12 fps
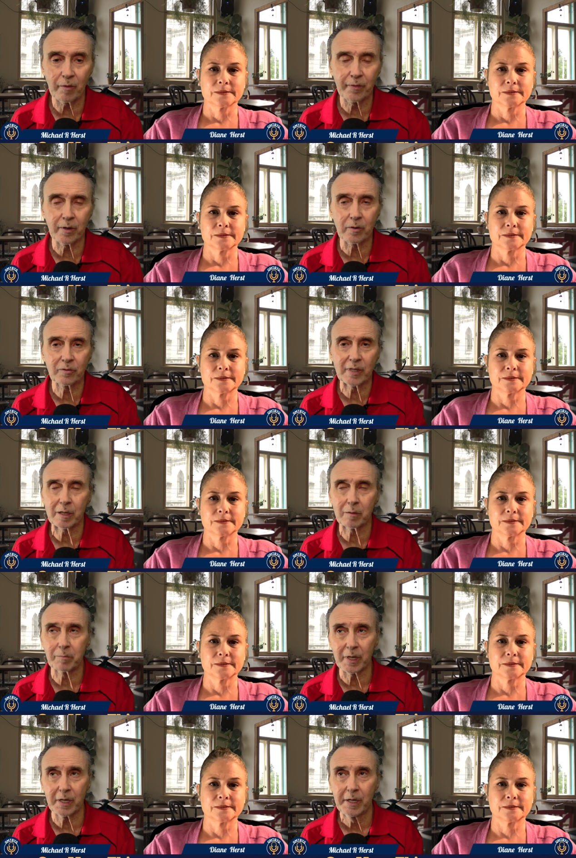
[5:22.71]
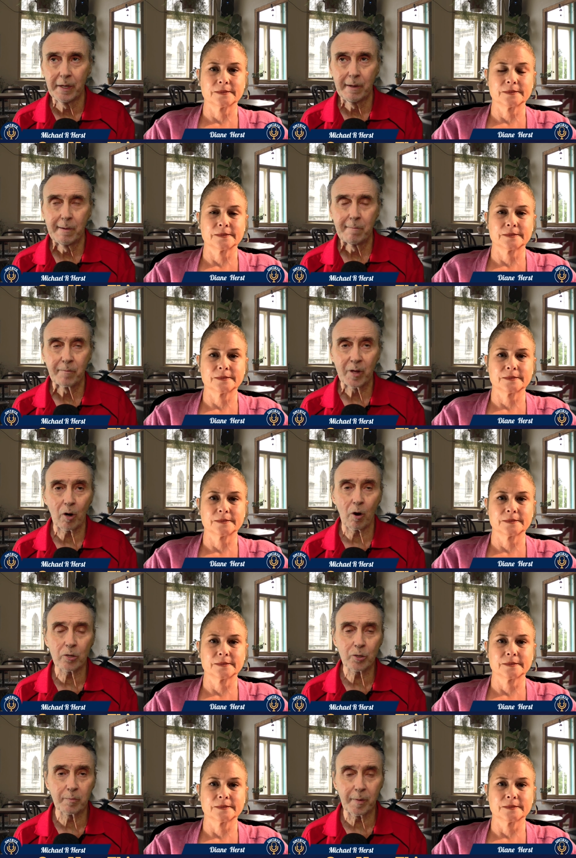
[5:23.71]
Speaker 1: here in a second, but there
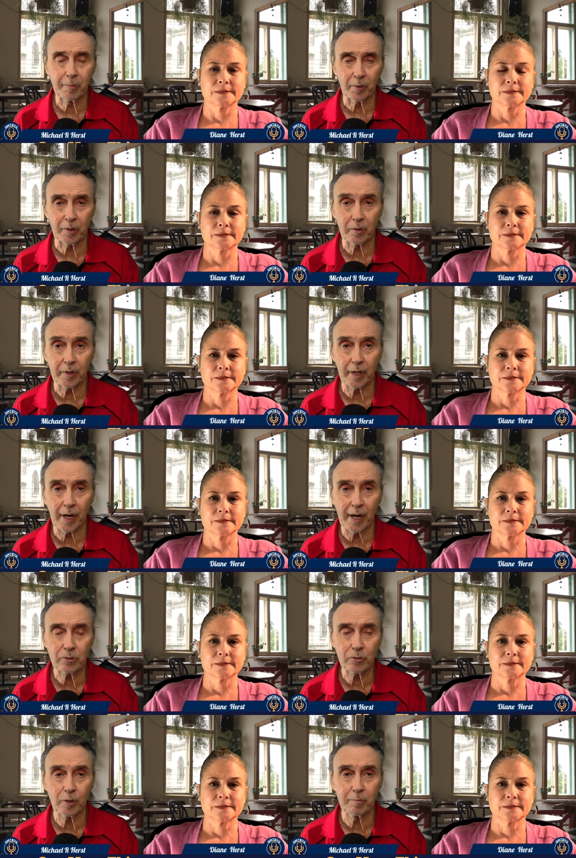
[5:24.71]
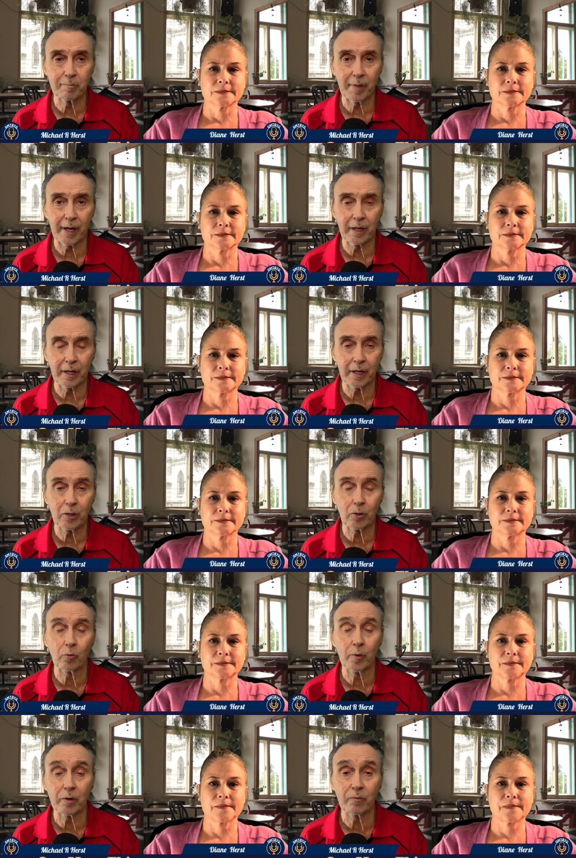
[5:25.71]
are some people in here that actually made a
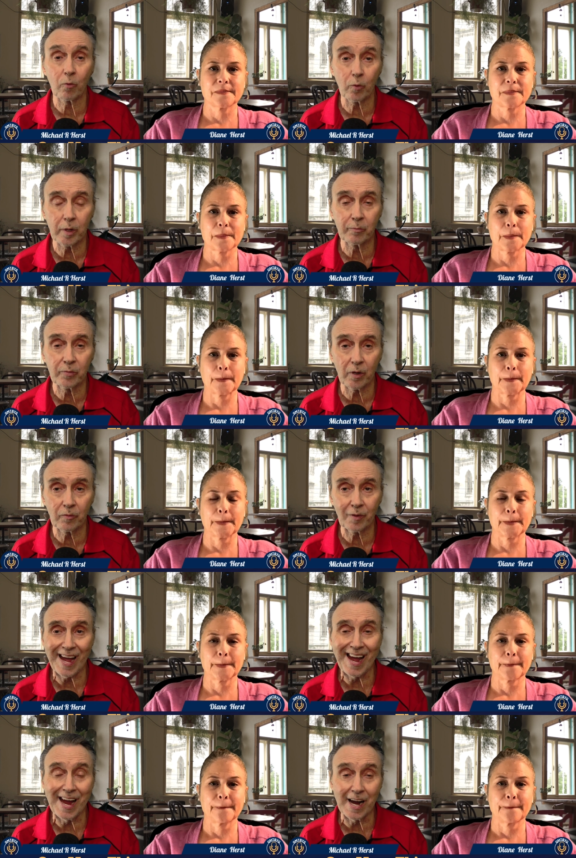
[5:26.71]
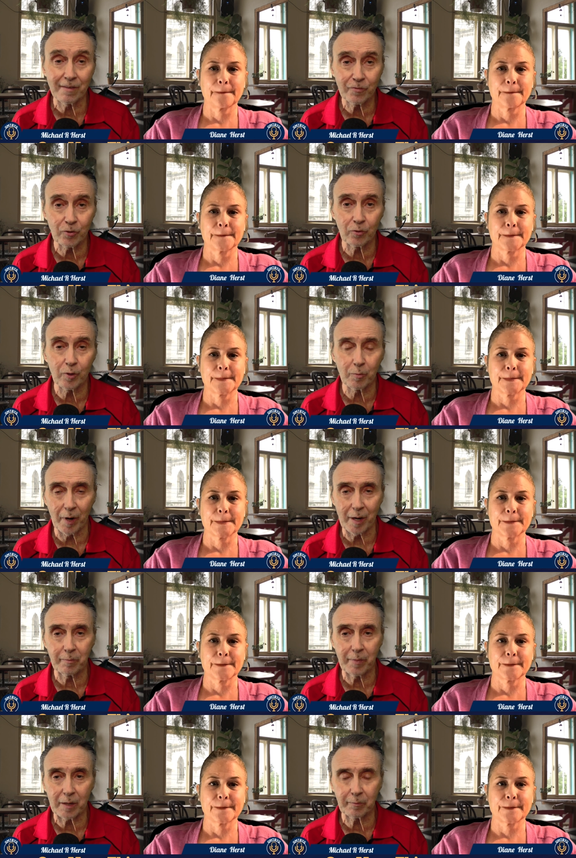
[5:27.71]
career for themselves after the
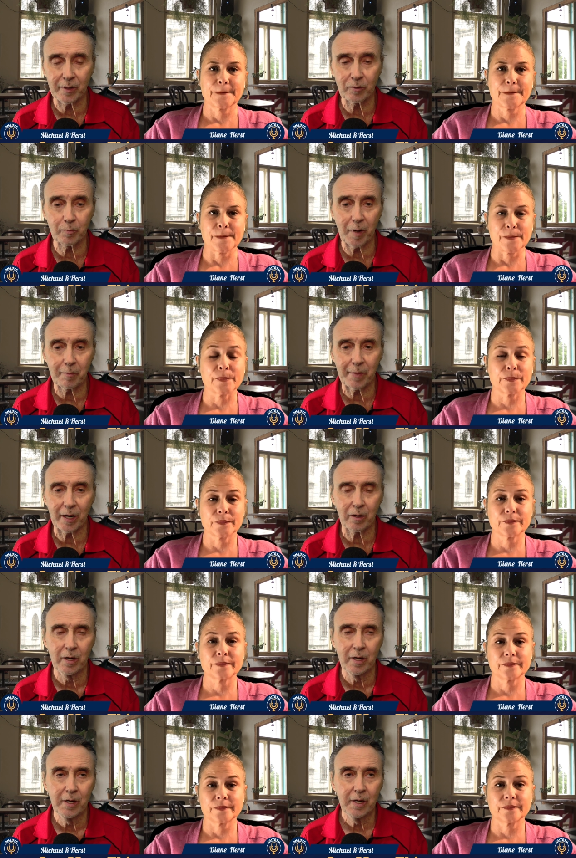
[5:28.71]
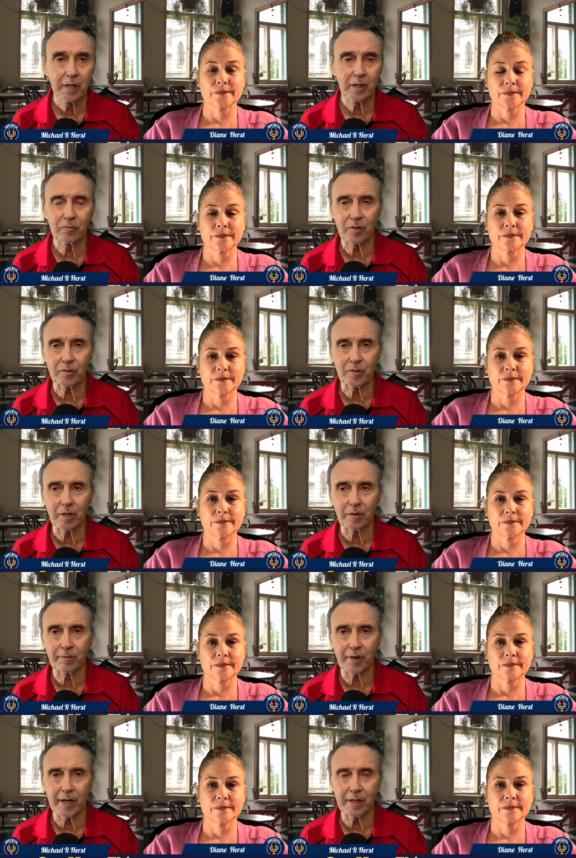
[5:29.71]
Brat Pack because the Brat Pack mm-hmm. consisted
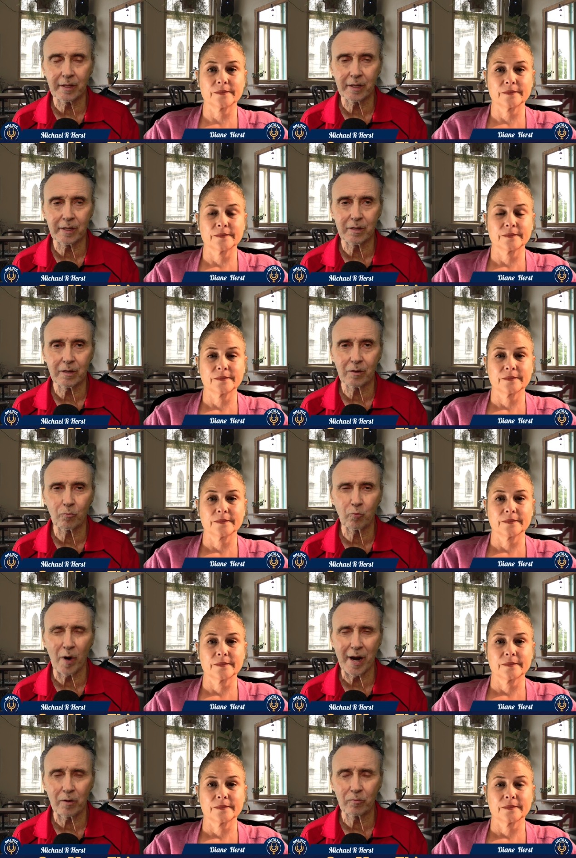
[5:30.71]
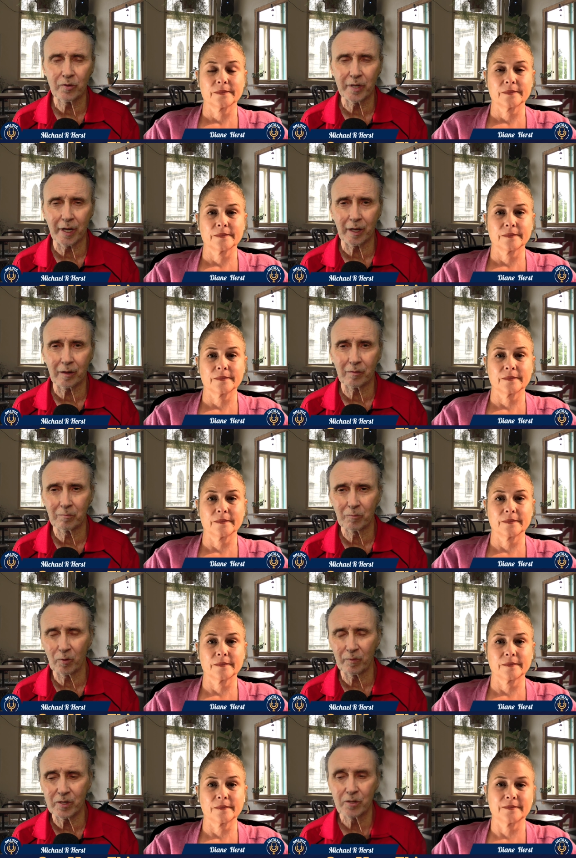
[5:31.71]
of I think around ten
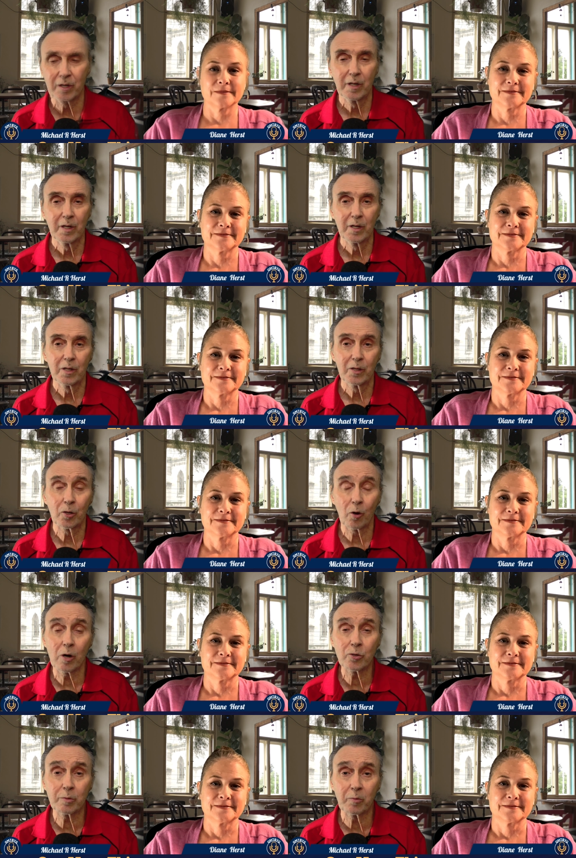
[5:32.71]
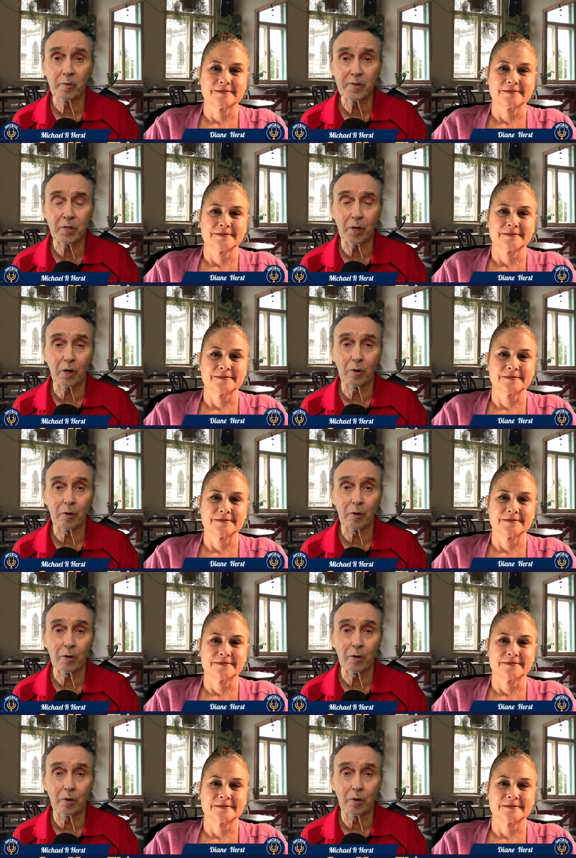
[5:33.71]
movies, and there are some movies that are